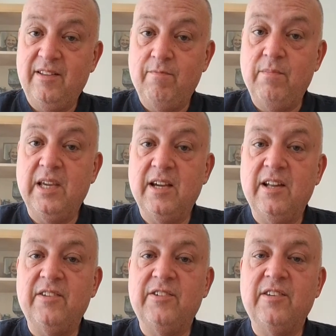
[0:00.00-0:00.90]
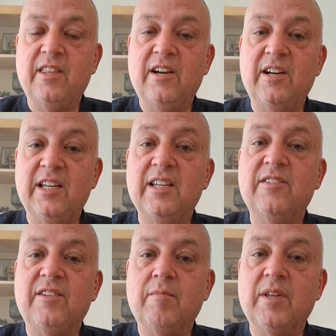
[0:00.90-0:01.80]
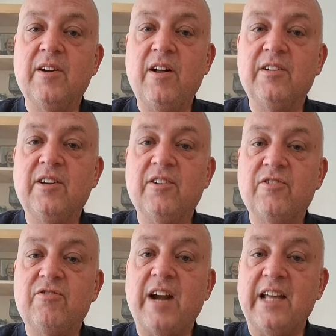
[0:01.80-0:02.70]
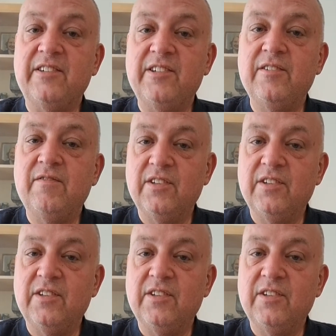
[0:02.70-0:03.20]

Because there is something called contrastive